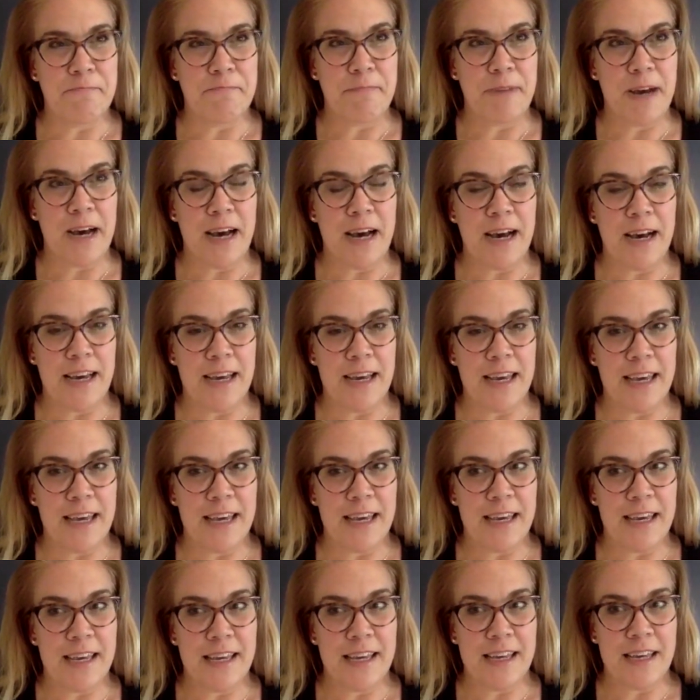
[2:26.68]

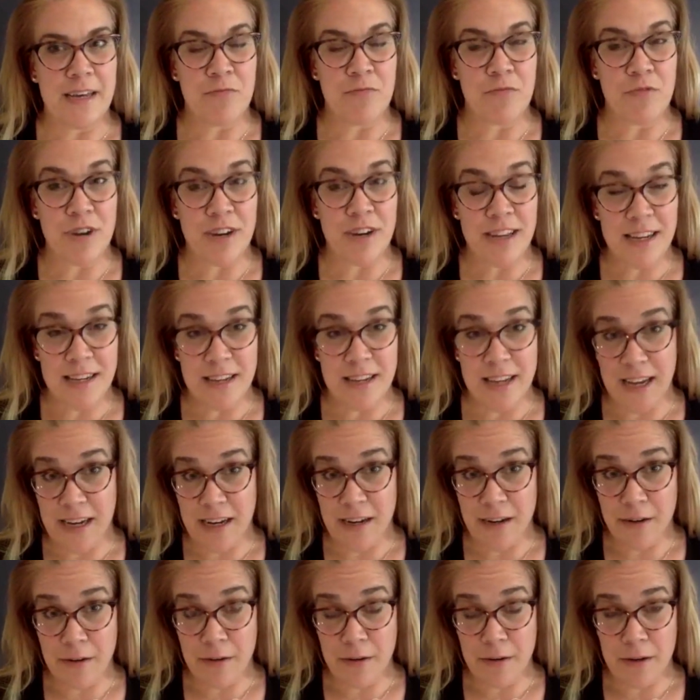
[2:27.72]
I am running
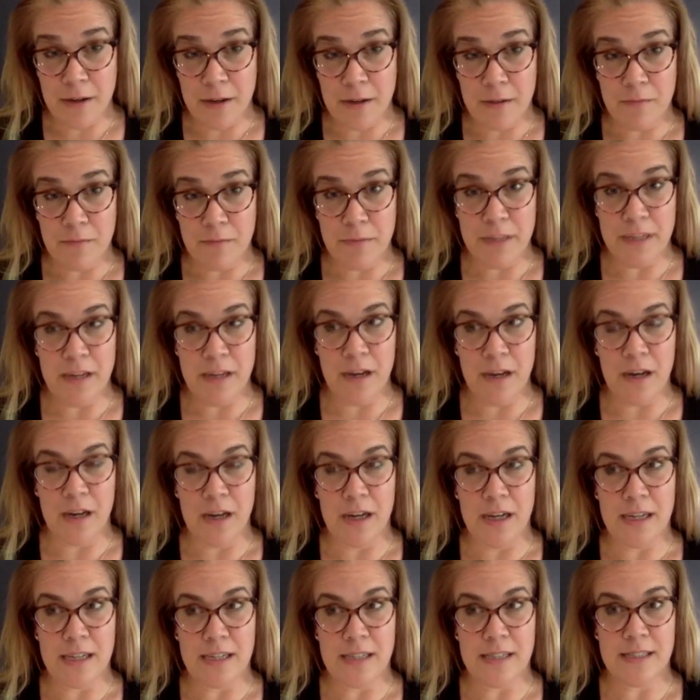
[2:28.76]
now
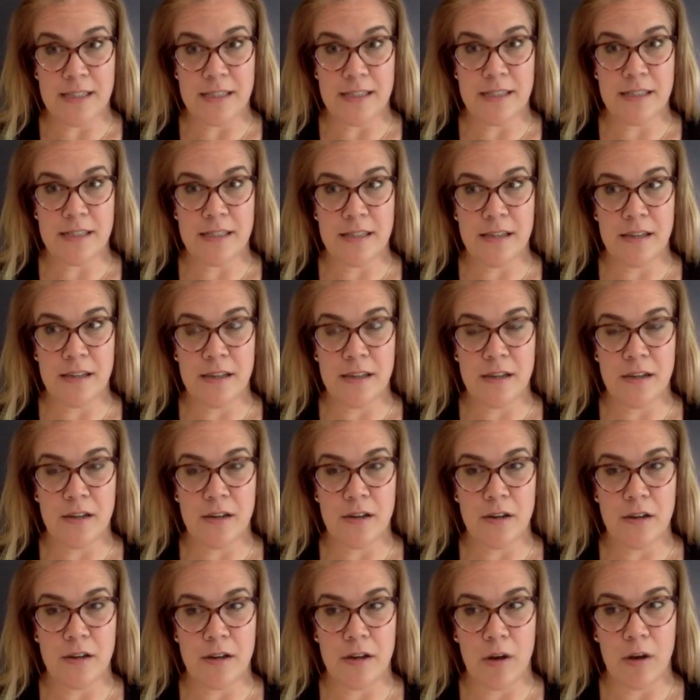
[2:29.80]
because
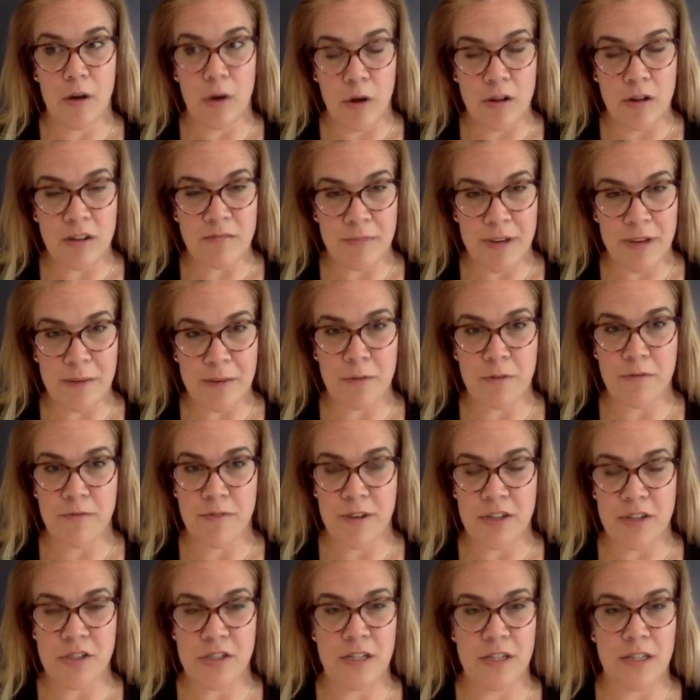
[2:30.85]
all of my
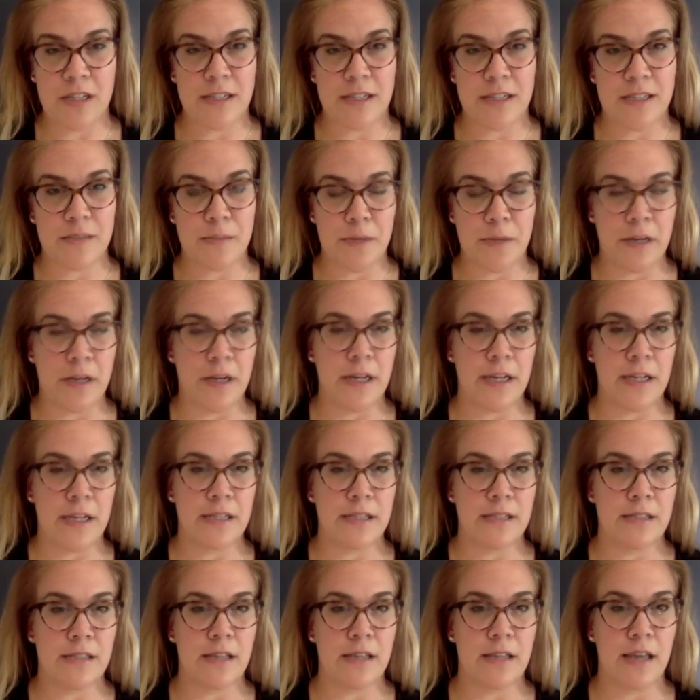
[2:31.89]
professional
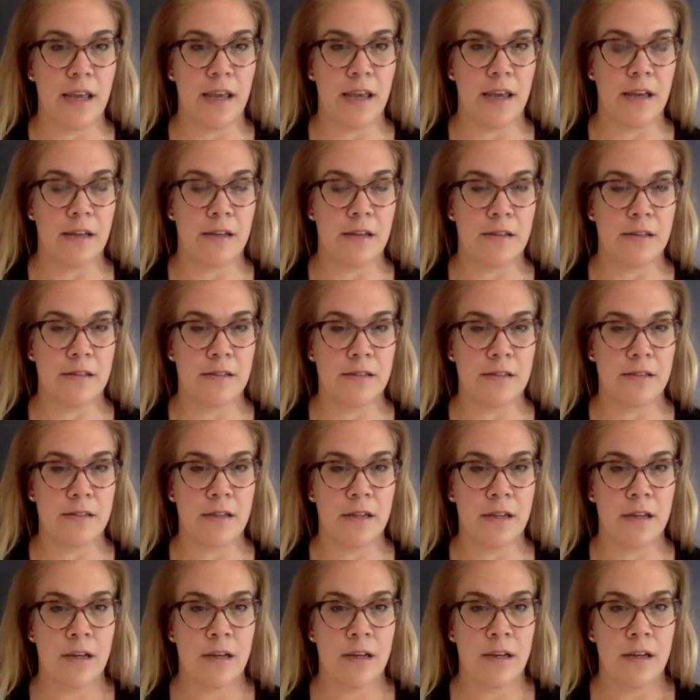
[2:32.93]
experience and
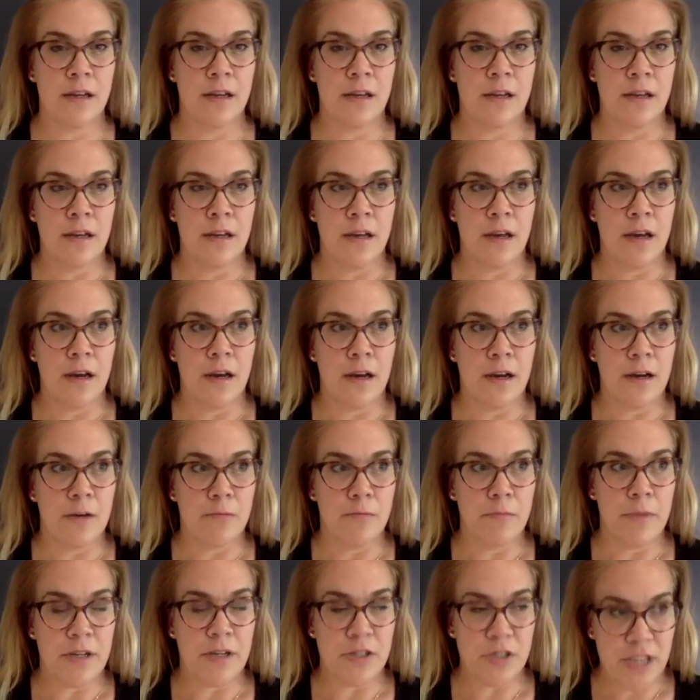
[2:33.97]

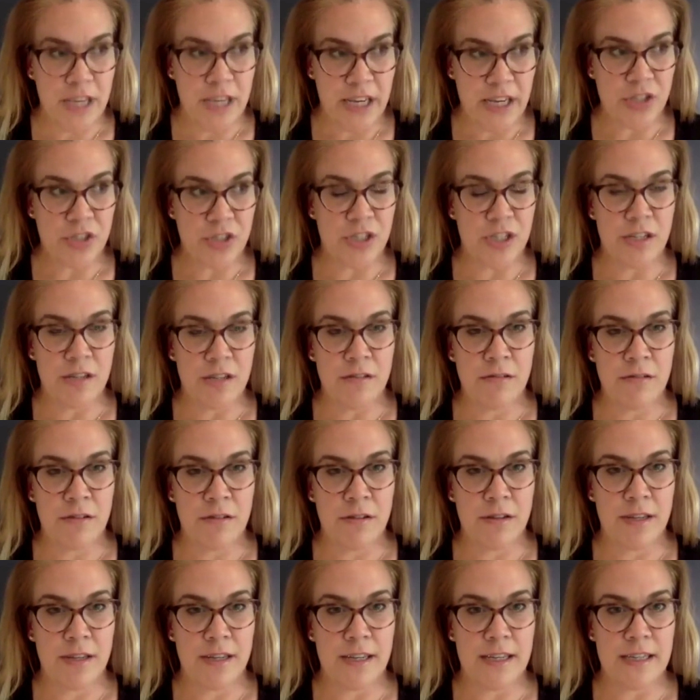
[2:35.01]
education
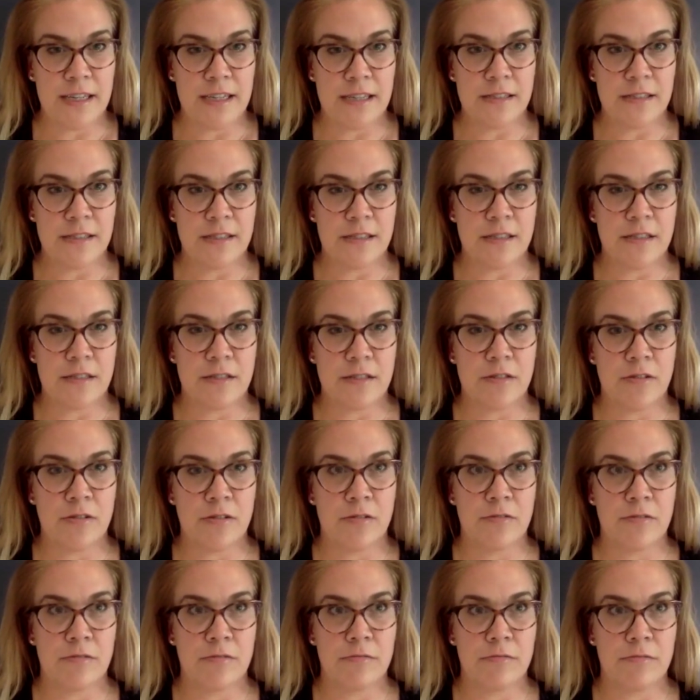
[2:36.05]
is
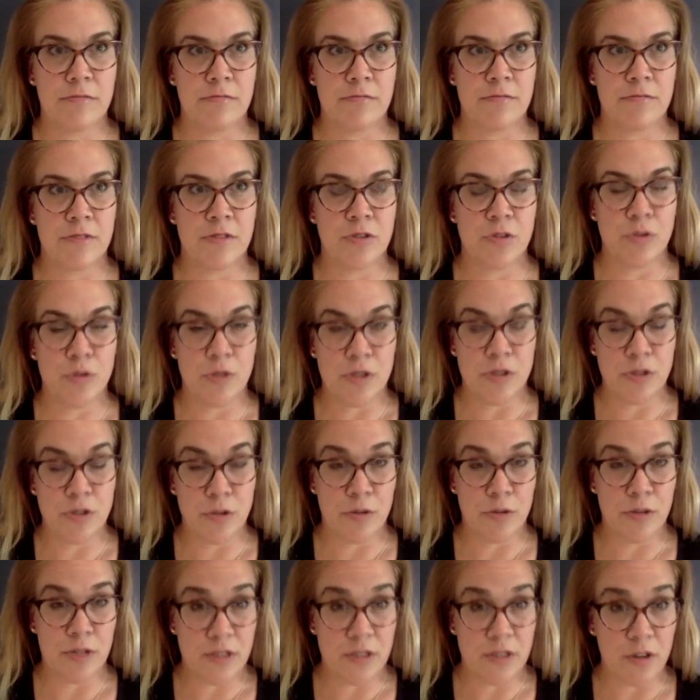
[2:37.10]
suited to
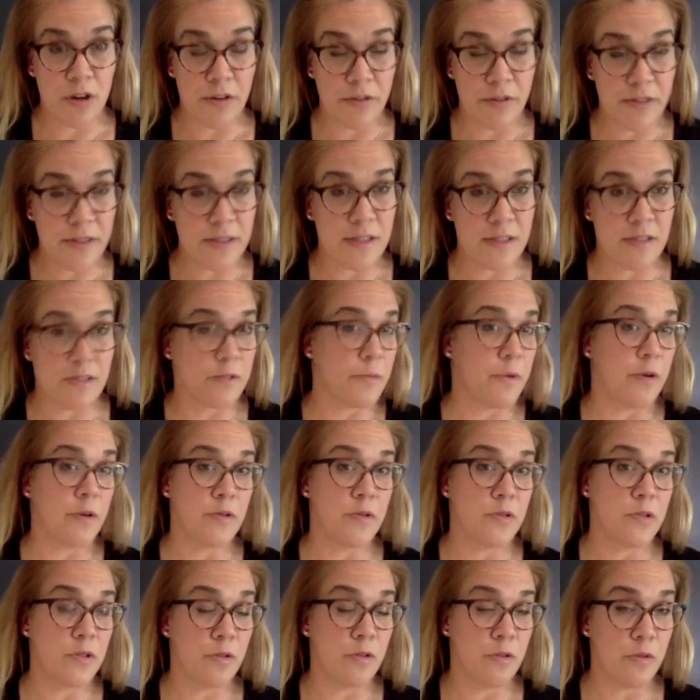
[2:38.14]
this office as
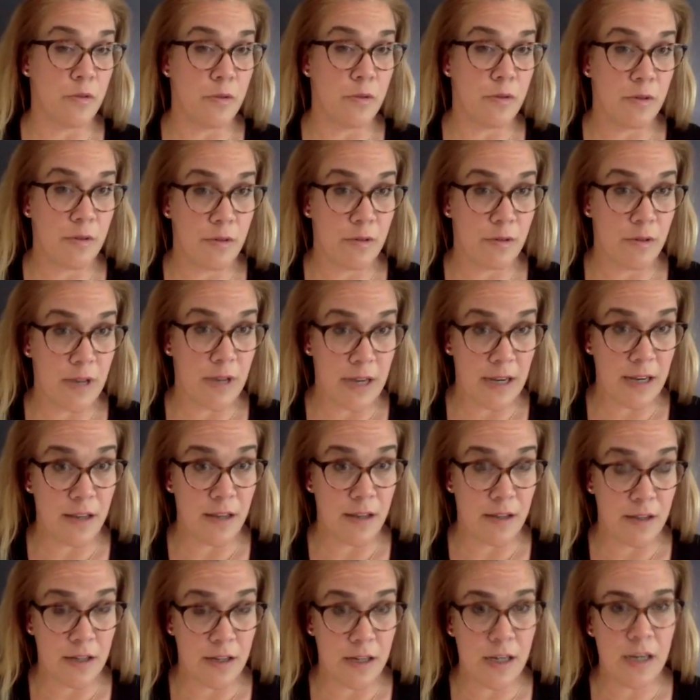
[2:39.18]
opposed to any
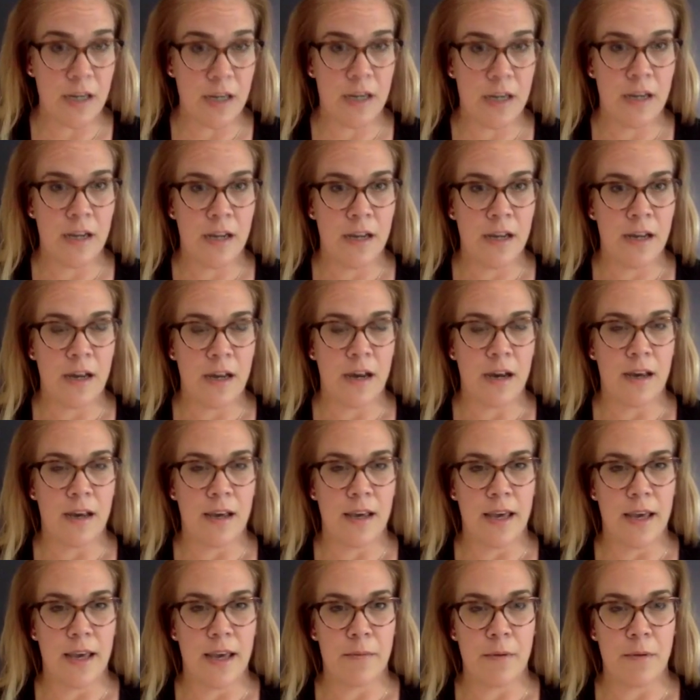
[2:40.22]
other. I
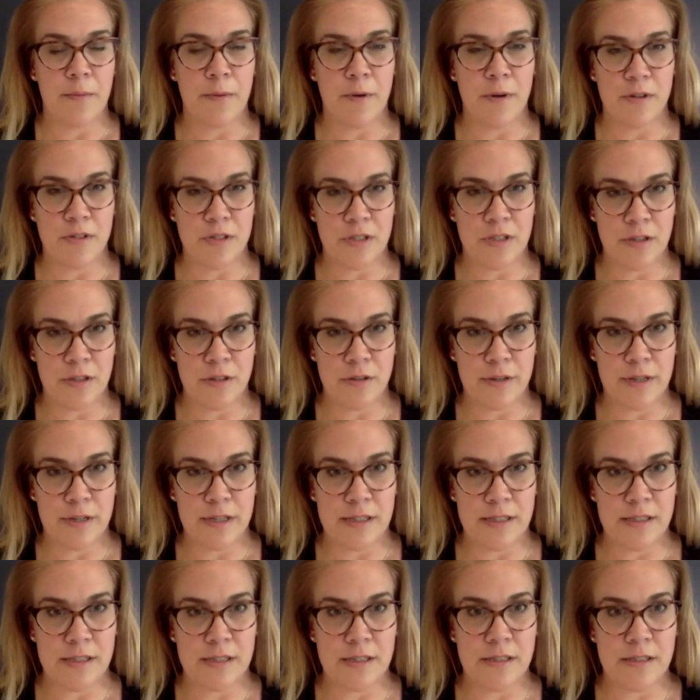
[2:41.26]
am a person who
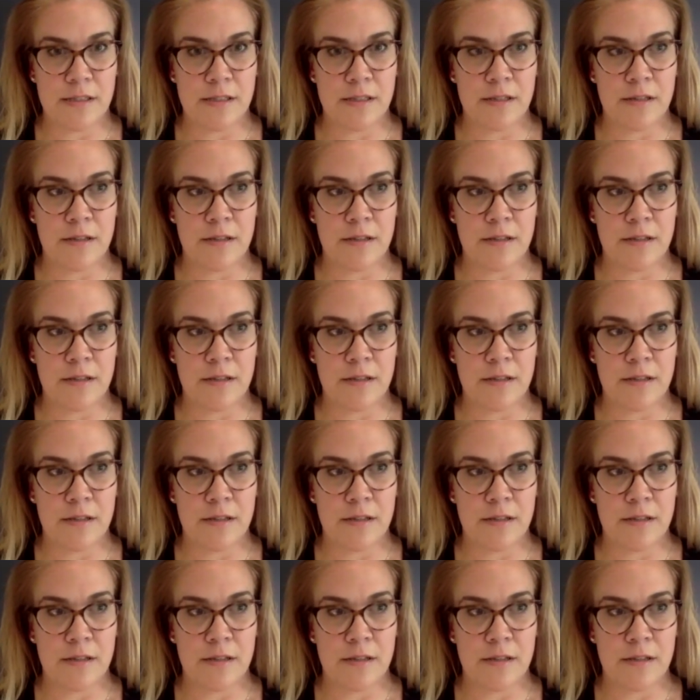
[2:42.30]
is